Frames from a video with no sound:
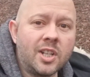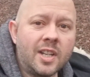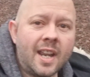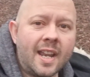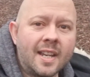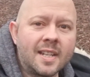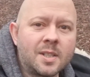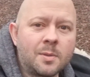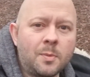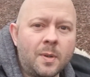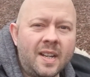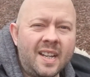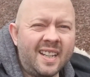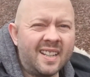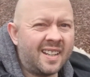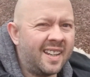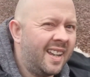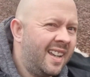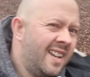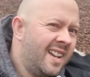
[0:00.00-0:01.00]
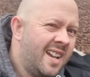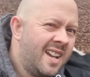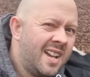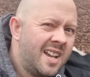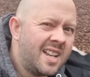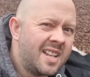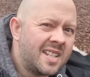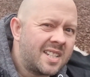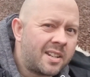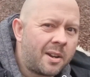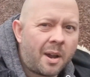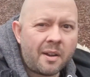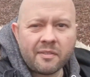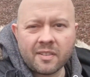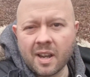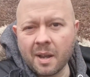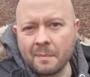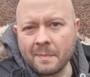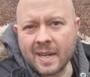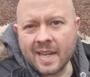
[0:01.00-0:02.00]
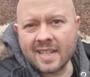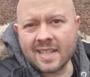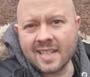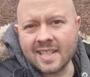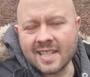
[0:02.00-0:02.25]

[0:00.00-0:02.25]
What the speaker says: next week, so I've come here to